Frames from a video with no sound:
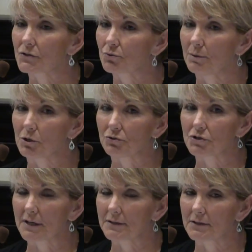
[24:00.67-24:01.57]
is criminal
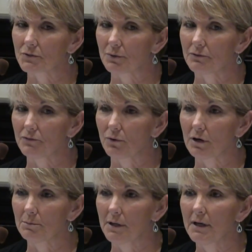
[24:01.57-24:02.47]
justice
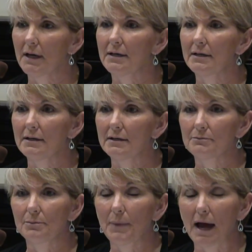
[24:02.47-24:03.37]
reform.
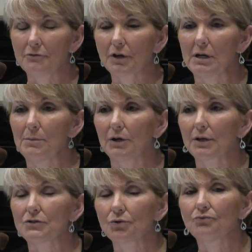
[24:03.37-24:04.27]
African
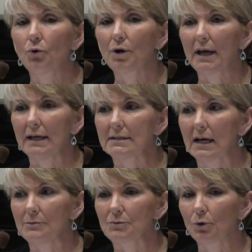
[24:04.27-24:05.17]
Americans are 4 to 8
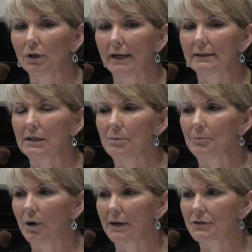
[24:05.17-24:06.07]
times more likely to be
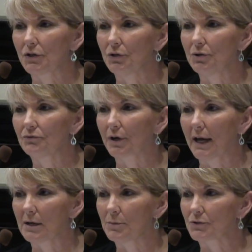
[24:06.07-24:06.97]
prosecuted for
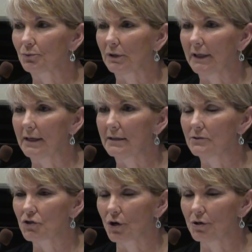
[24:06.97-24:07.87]

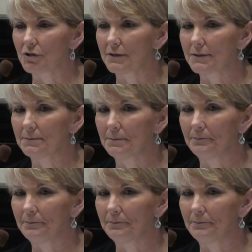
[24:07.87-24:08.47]
cannabis-related charges.